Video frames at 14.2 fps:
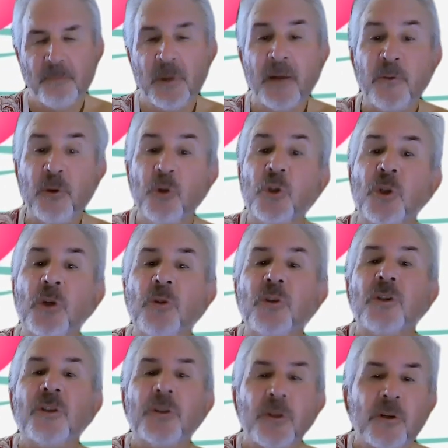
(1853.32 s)
But if you
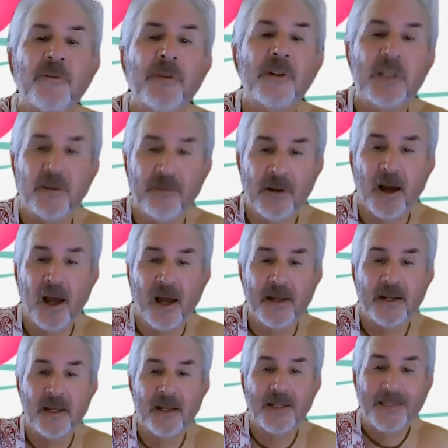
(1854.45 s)
choose servant of
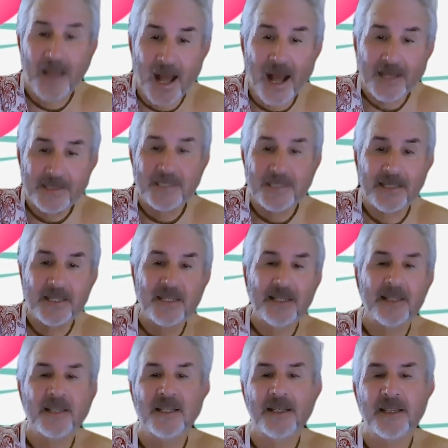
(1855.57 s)
God, das,
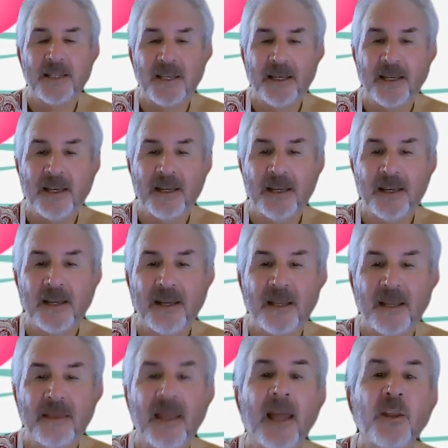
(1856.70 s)

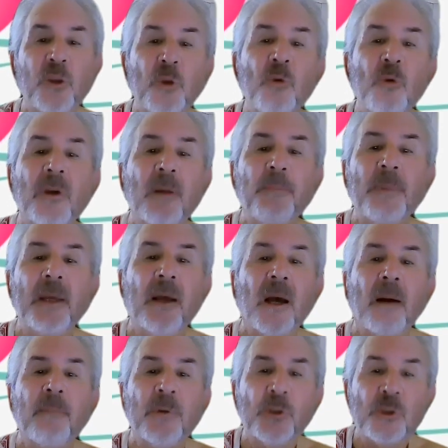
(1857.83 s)
then you can
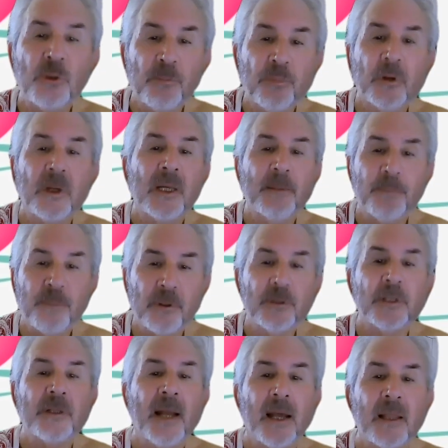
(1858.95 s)
become the supreme
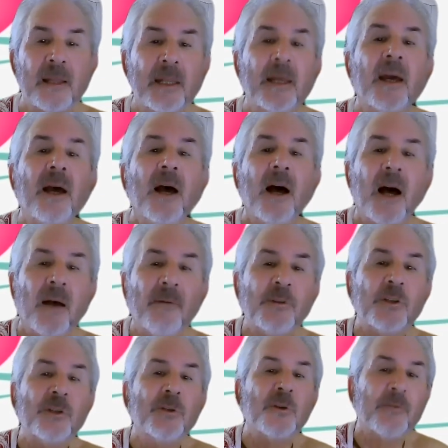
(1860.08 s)
personality of
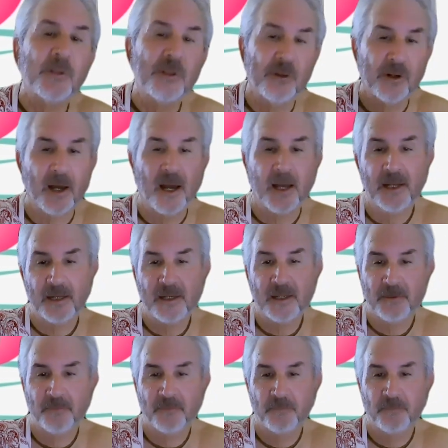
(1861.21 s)
servitude Godhead.